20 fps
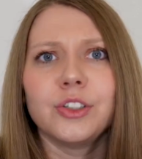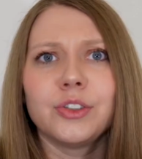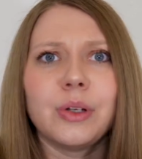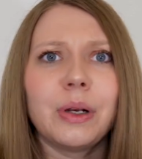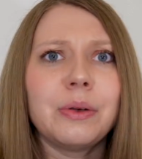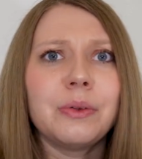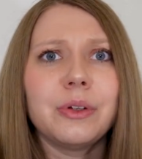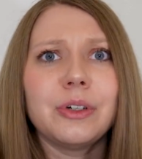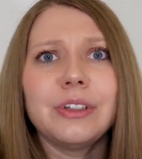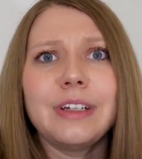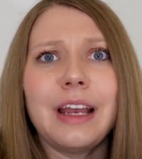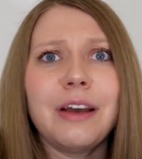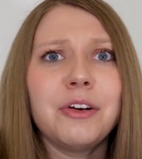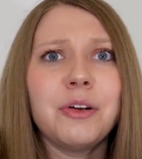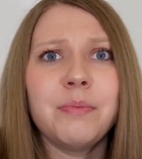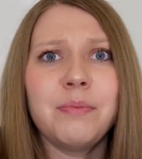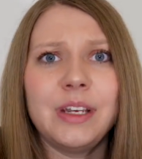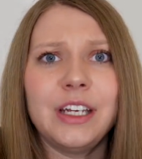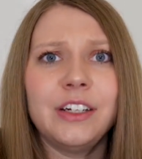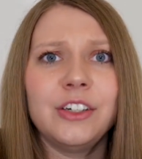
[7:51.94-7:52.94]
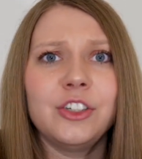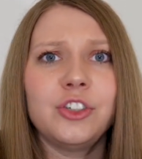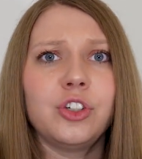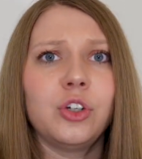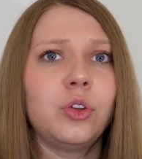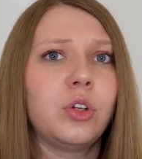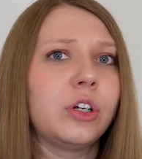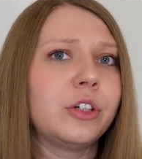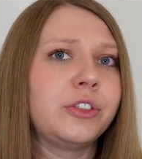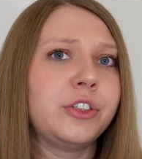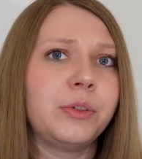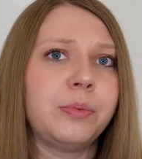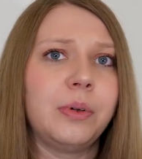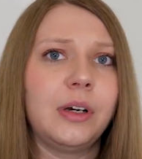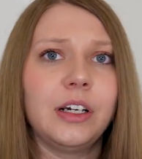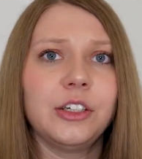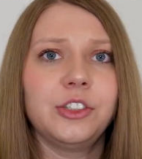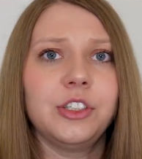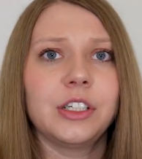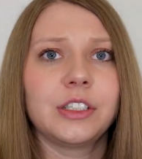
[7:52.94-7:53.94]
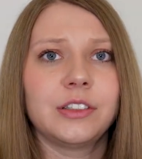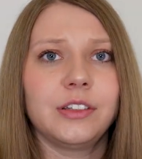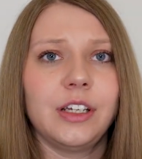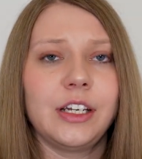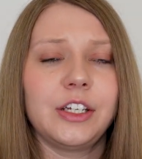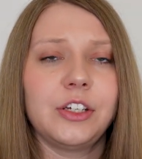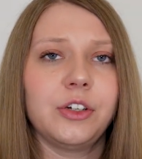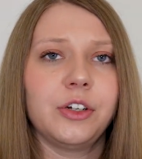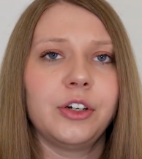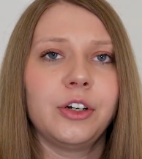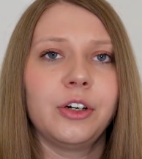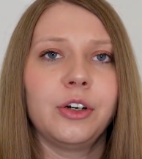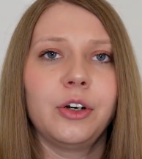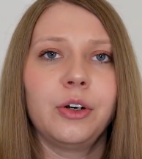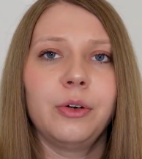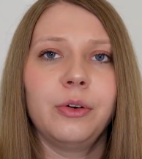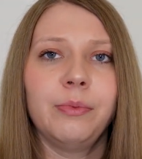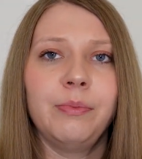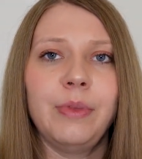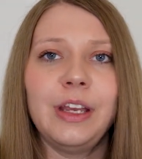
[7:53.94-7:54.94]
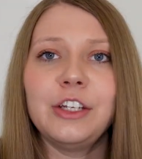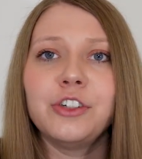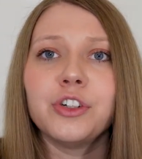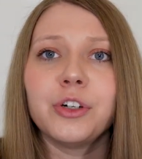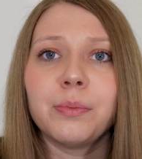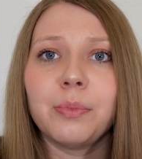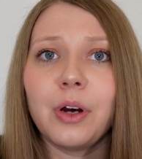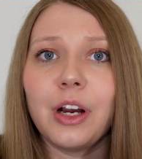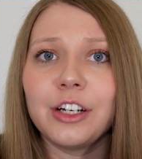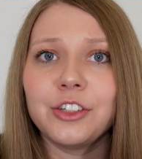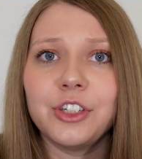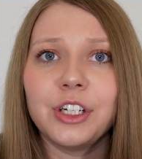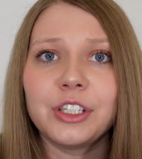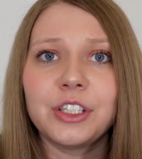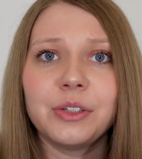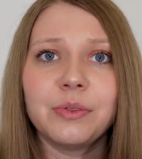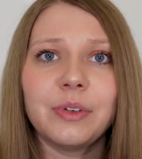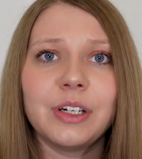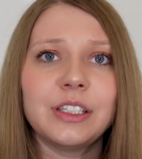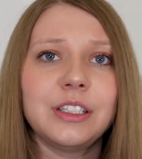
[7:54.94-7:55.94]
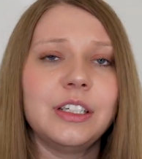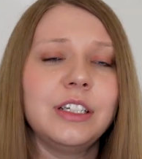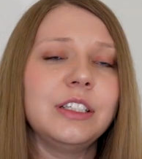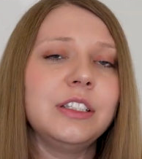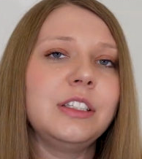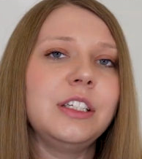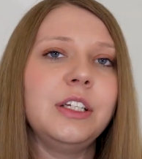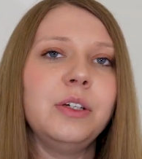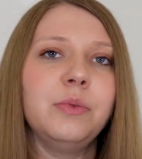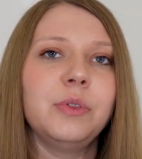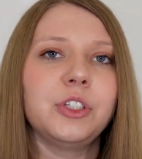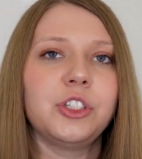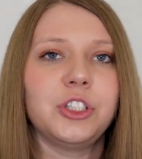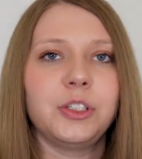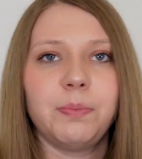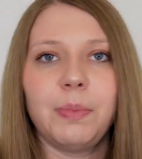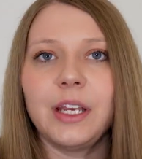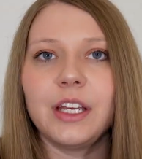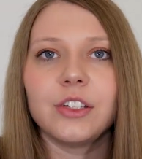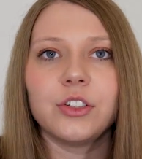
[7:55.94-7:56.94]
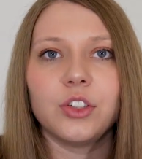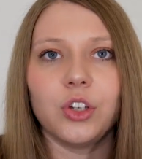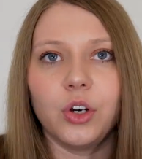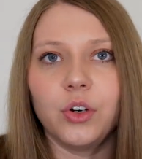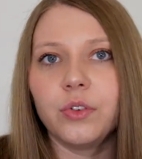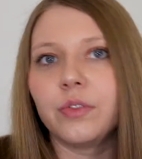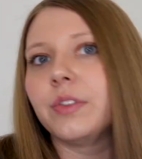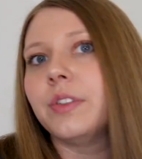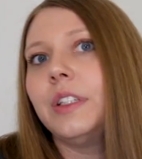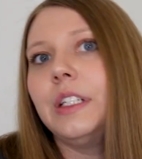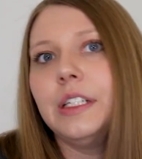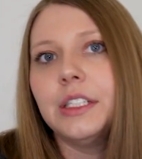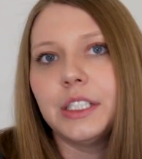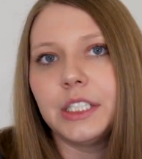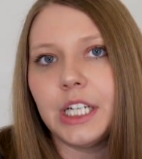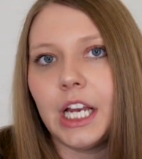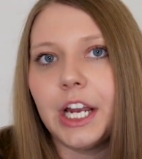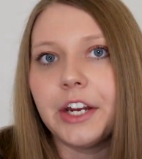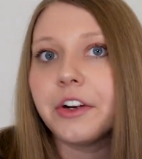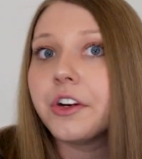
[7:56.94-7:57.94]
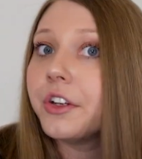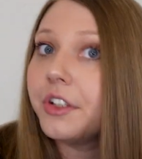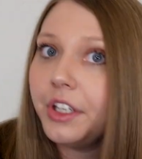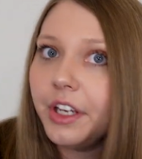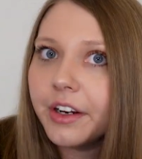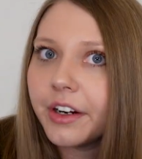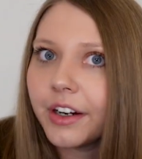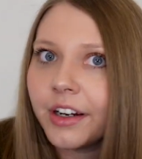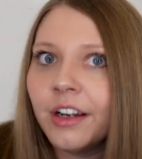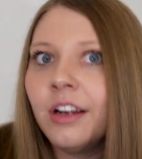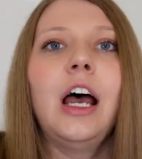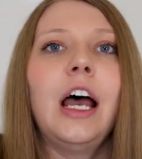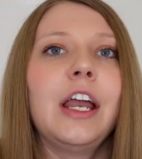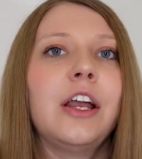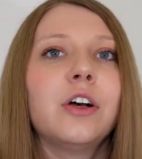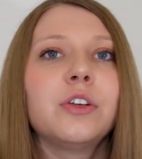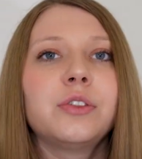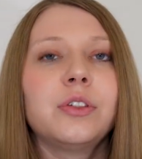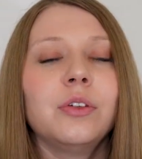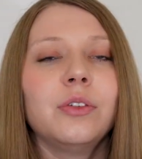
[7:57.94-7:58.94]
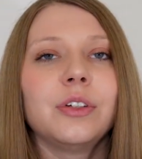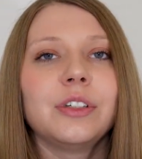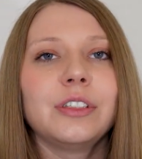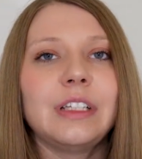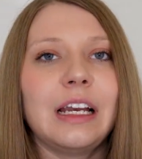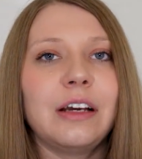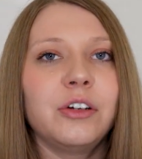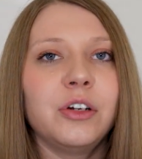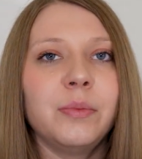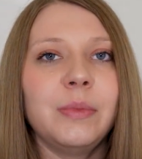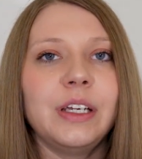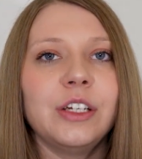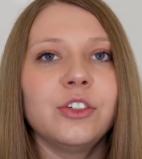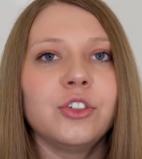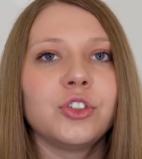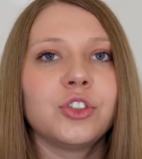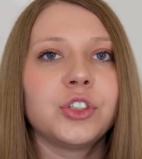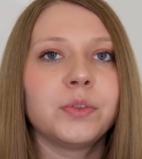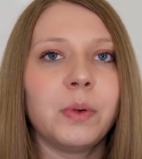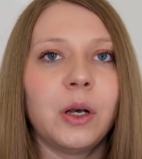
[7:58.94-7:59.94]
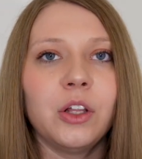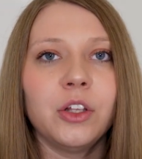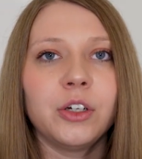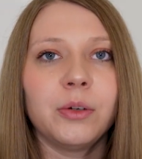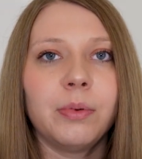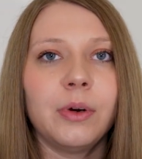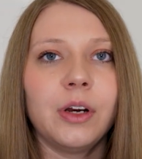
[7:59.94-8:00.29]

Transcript: So I learned how to manage a larger project like your major project in residency, which spans over the entire year. I also learned how to manage smaller